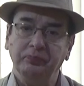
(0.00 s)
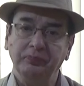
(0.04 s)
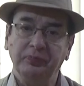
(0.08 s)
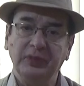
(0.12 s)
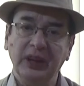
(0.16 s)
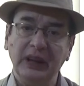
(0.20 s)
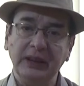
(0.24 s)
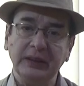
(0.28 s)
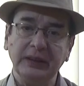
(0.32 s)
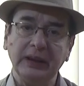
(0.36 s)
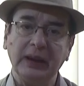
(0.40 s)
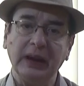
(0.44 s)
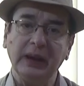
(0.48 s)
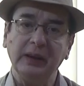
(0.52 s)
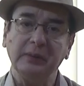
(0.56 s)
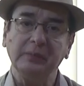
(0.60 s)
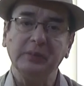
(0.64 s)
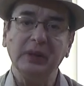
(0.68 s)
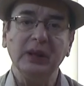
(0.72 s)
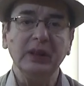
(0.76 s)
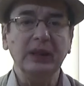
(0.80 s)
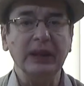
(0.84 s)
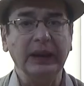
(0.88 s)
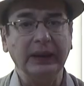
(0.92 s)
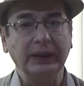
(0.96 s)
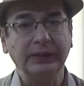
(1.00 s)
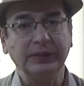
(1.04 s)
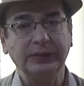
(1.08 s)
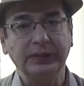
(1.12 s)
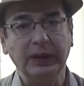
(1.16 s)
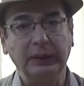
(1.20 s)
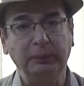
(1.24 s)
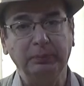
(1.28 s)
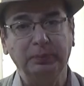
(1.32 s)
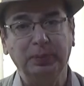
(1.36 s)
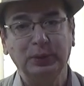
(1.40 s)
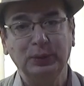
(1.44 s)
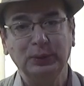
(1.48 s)
Then came the next
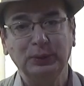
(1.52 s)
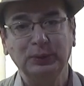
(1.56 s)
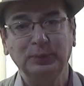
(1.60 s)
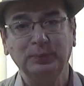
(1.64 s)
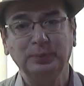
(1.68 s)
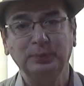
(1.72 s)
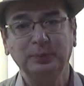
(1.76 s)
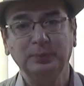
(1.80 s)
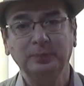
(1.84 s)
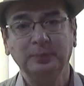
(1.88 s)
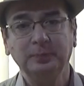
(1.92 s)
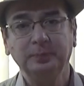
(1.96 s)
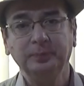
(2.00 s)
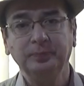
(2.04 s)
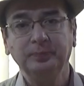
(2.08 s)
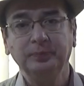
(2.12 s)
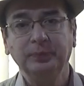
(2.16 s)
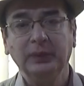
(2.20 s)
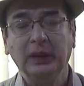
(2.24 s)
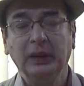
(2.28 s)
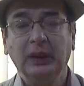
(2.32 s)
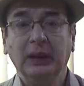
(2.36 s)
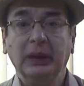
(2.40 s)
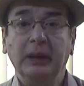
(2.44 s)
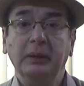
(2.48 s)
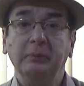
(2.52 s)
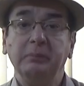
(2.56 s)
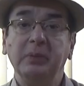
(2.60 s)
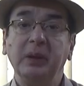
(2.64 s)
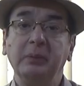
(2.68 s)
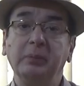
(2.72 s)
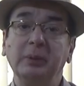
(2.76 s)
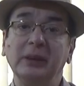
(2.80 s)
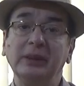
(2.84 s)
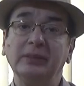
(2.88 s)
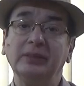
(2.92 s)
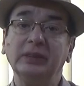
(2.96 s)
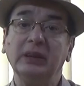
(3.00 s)
step.
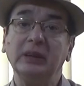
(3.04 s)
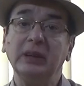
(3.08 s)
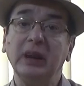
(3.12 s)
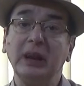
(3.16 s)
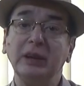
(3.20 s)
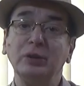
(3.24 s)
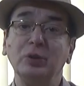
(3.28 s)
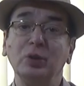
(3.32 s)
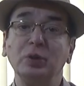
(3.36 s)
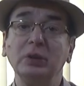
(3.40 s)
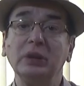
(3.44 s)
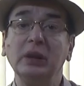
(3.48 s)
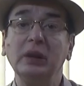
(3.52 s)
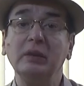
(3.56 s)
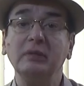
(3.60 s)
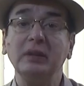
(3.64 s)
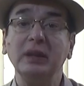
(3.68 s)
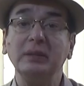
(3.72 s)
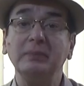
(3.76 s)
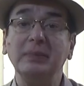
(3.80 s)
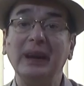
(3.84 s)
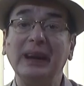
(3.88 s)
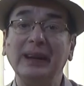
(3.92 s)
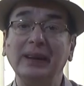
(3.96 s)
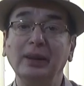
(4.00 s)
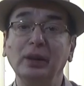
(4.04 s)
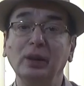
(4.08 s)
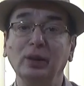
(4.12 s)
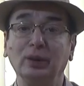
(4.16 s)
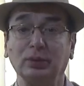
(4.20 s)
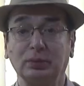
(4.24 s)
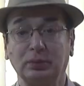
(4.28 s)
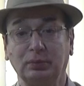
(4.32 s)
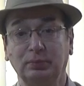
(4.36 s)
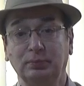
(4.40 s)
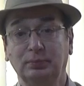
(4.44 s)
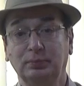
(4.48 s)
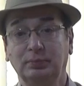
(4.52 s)
People said, I don't live in
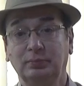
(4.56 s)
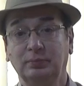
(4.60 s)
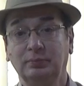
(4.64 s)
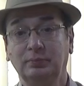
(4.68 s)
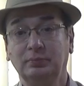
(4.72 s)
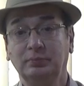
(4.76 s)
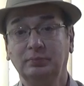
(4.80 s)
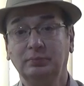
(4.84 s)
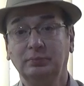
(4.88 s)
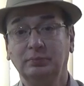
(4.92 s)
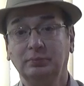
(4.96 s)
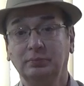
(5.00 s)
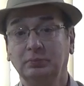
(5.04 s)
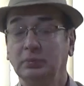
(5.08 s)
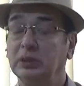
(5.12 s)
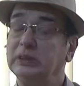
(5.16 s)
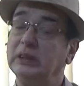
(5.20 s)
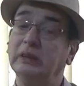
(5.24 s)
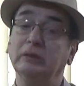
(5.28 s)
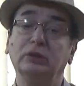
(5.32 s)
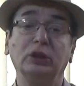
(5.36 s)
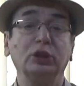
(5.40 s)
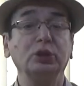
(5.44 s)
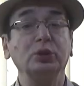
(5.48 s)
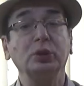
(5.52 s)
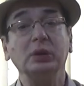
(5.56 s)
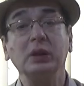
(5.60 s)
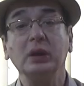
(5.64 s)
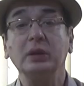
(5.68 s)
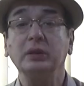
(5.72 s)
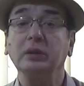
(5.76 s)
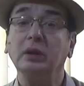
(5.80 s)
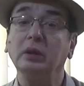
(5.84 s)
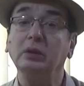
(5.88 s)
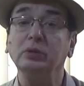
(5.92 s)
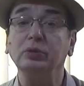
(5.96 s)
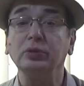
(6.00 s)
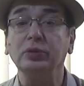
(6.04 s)
Bangalore, but I want to
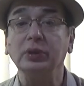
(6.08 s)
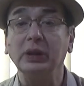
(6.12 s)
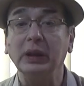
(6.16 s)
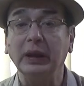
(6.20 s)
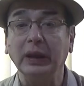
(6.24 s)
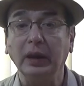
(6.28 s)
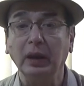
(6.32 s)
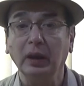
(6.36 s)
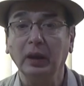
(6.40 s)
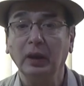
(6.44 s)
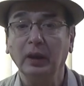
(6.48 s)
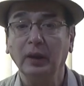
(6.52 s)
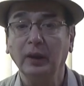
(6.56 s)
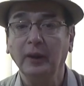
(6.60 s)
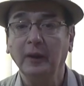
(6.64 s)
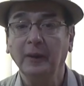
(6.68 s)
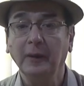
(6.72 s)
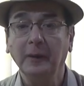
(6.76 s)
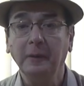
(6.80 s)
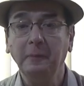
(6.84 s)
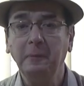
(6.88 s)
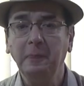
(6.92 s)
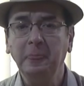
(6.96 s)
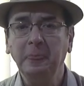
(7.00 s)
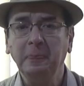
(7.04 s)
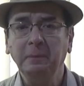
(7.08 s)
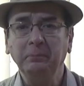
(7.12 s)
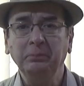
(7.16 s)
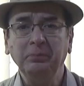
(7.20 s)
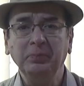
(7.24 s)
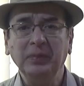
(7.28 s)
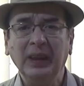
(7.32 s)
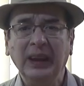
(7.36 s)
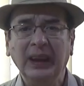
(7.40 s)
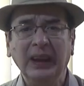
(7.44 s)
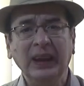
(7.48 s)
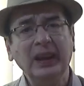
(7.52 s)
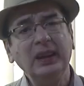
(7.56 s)
learn counseling.
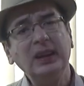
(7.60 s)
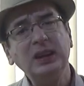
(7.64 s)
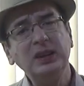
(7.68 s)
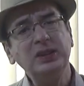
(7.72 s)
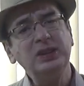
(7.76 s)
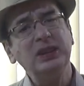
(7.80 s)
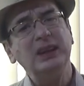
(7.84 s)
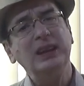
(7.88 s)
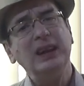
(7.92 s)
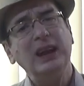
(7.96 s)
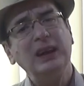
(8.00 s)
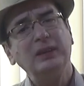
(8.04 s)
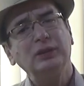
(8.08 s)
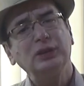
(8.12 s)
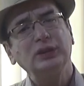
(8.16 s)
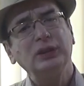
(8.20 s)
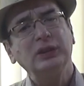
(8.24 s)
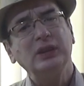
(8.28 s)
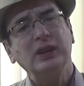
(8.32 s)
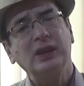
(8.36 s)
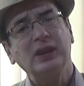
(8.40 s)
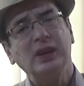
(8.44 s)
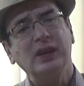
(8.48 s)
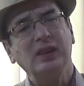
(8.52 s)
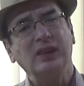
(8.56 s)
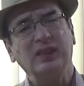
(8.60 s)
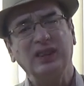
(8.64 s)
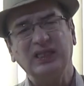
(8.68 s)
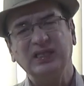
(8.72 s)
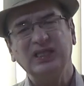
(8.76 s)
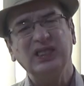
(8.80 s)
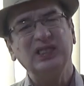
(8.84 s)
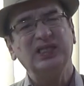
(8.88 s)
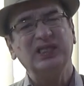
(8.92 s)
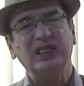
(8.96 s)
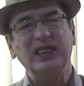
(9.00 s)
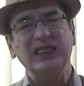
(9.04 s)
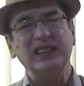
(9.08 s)
Initially, I was a little
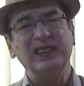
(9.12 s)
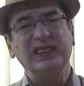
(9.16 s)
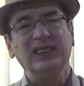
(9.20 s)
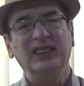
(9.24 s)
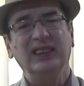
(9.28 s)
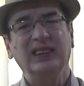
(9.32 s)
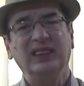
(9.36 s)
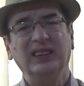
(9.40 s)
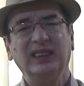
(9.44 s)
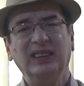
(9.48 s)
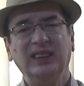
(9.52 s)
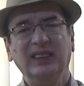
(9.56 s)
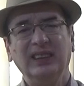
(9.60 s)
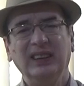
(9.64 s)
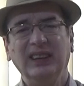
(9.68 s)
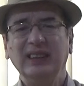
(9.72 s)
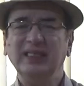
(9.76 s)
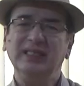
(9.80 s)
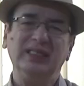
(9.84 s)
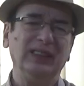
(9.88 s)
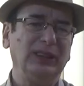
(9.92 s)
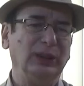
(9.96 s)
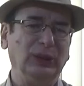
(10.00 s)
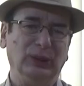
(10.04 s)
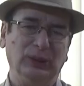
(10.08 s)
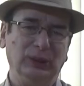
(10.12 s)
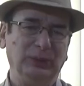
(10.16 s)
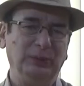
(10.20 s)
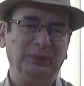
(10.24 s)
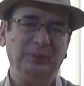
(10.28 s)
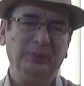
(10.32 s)
resistant. I said, no.